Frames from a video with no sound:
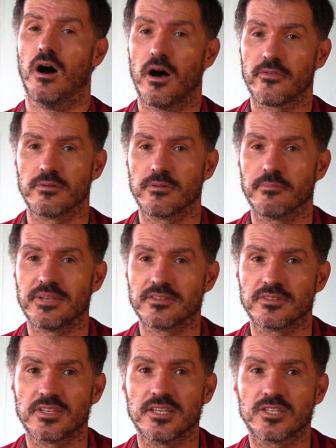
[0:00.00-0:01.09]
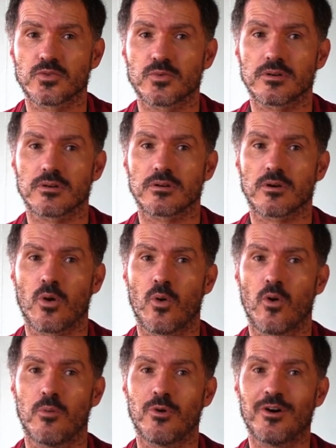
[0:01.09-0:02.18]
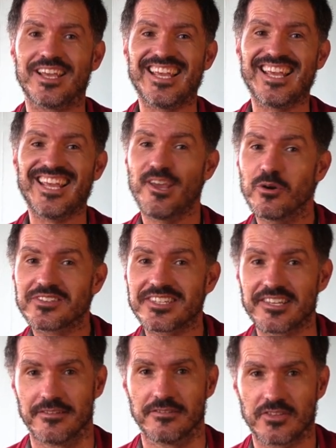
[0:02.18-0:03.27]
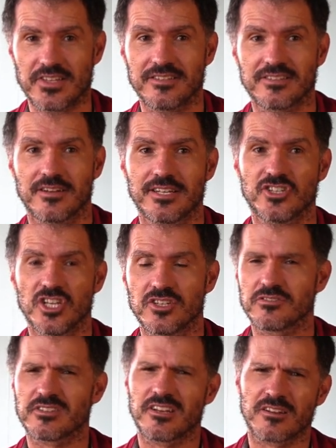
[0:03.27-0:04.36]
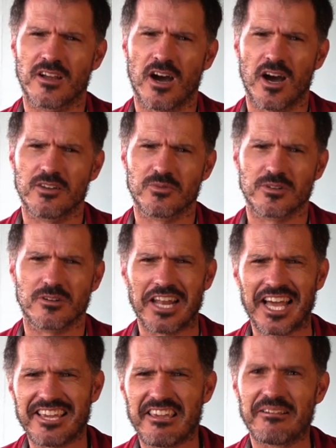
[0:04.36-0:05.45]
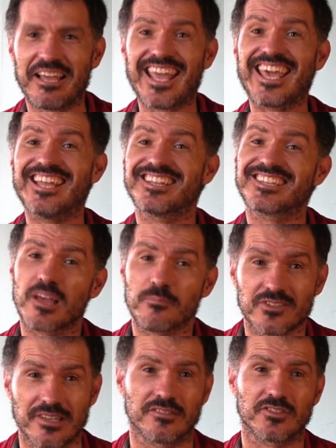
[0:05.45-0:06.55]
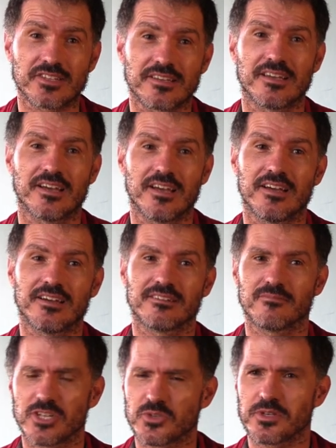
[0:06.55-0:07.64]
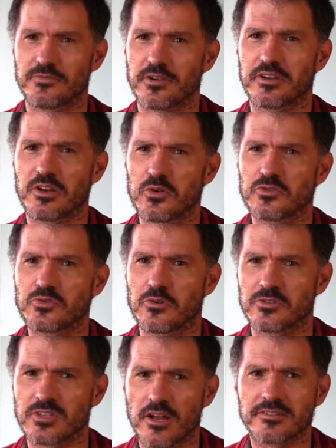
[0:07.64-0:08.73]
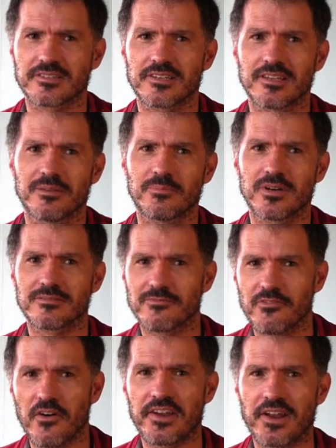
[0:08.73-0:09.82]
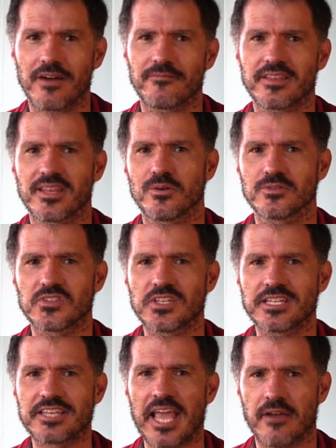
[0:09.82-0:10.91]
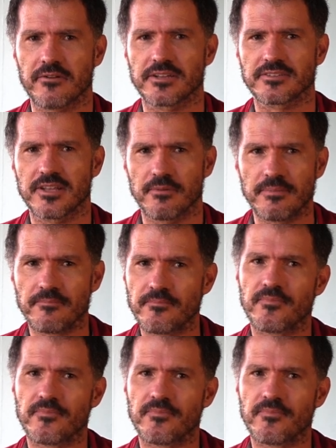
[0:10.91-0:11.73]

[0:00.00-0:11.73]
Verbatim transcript: Other Byzantines were homoiousians; They saw that Jesus and God were like in substance, which was very close to orthodoxy, but far enough that they were seen as heretics anyway.